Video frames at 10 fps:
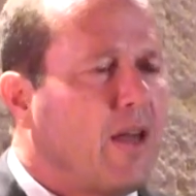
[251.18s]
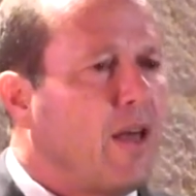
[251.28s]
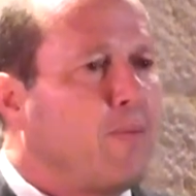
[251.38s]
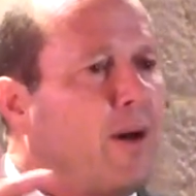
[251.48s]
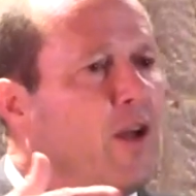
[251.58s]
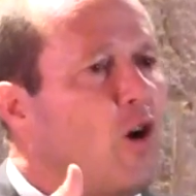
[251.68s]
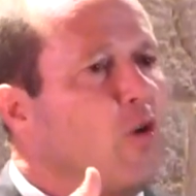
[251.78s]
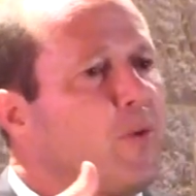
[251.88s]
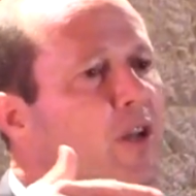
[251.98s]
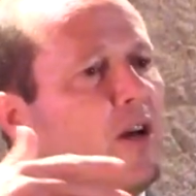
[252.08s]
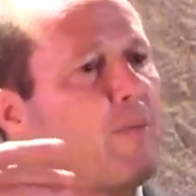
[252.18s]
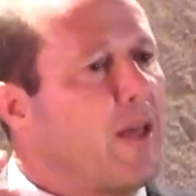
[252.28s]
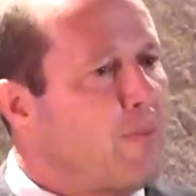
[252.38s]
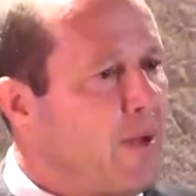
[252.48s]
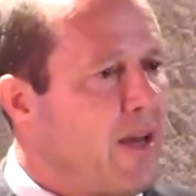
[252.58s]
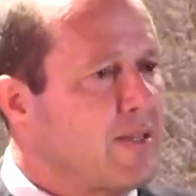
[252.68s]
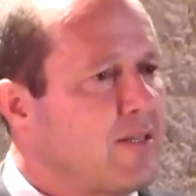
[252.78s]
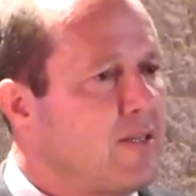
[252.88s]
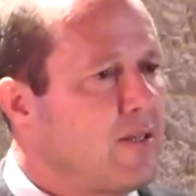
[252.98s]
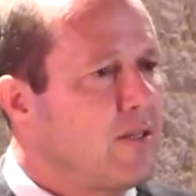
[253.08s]
And by opening up that
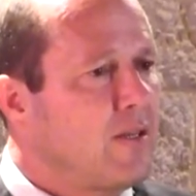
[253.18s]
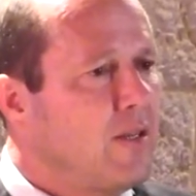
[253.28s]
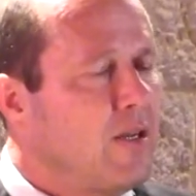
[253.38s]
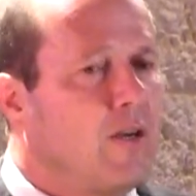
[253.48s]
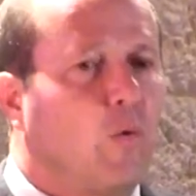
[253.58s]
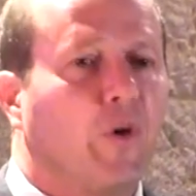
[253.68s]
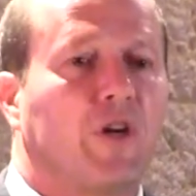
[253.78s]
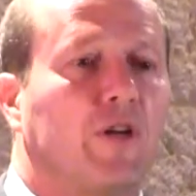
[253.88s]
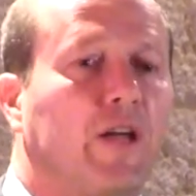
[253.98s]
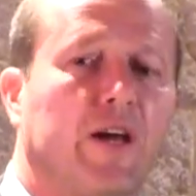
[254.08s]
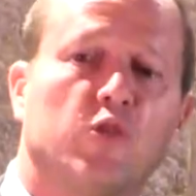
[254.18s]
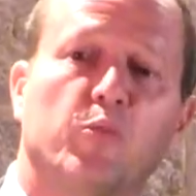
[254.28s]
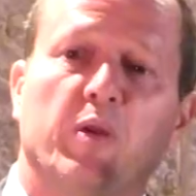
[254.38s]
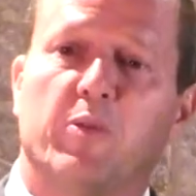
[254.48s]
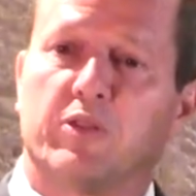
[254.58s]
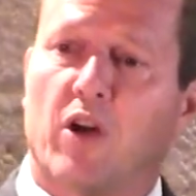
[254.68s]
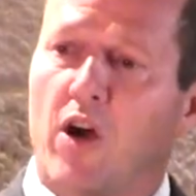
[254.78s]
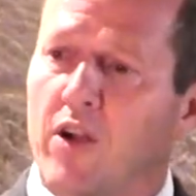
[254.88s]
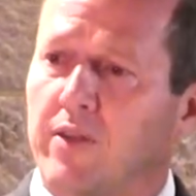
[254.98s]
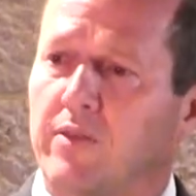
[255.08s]
past, we connect to people's
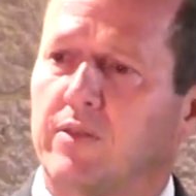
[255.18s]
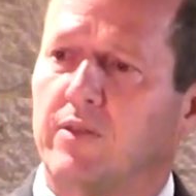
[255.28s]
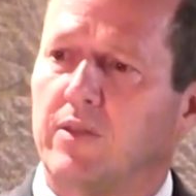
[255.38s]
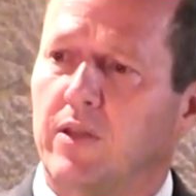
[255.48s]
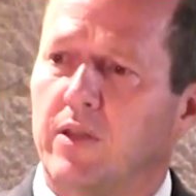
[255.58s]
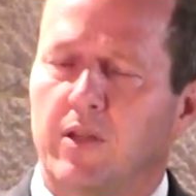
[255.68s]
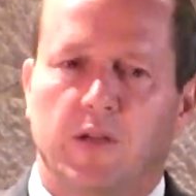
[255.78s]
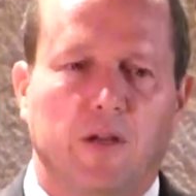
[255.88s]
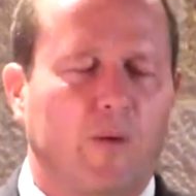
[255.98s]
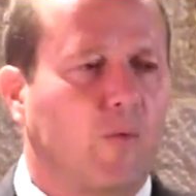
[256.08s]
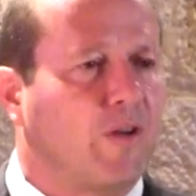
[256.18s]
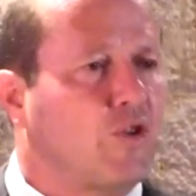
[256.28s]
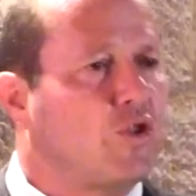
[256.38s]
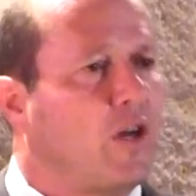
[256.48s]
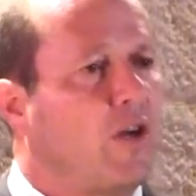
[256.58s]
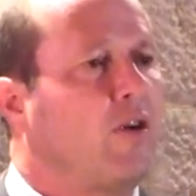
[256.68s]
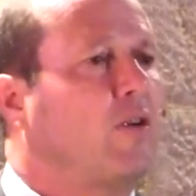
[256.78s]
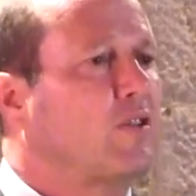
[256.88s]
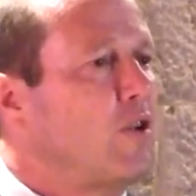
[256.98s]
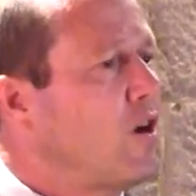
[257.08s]
heart. We want to
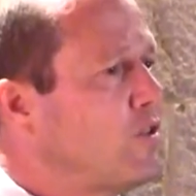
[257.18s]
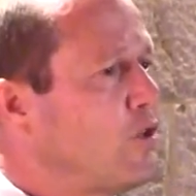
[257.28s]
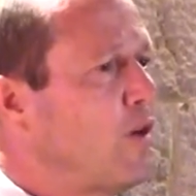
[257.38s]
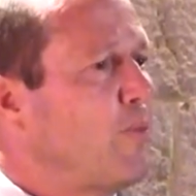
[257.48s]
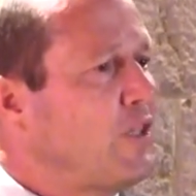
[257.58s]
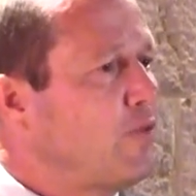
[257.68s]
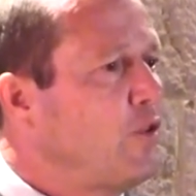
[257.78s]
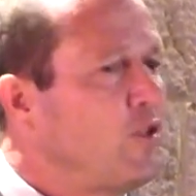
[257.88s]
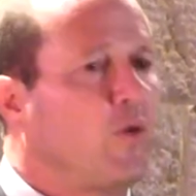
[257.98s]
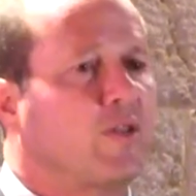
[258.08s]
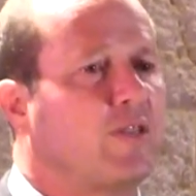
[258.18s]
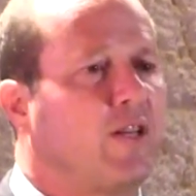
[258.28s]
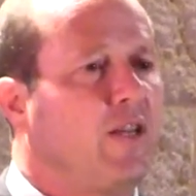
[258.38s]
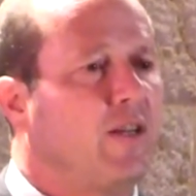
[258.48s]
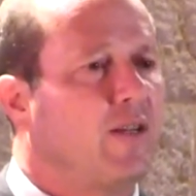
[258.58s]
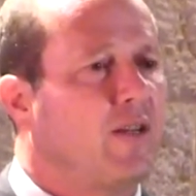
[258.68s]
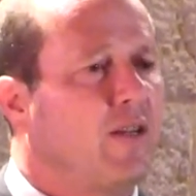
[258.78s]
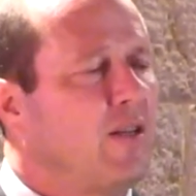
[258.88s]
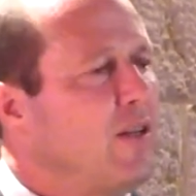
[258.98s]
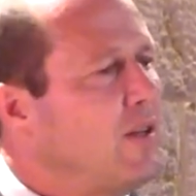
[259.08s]
share, as long as you come peacefully to our city,
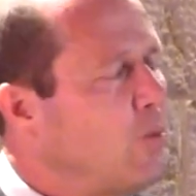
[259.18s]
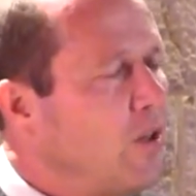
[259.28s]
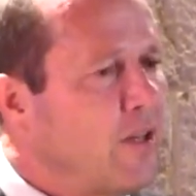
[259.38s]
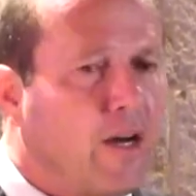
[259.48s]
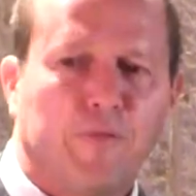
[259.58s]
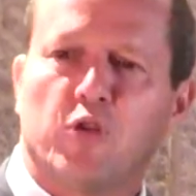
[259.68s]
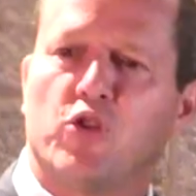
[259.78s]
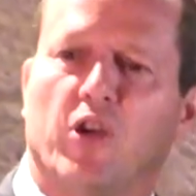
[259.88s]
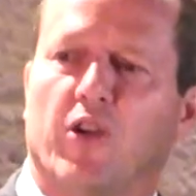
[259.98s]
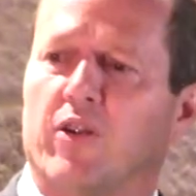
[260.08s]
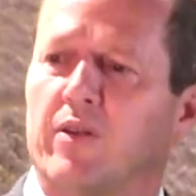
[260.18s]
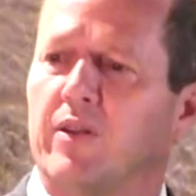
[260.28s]
we love to share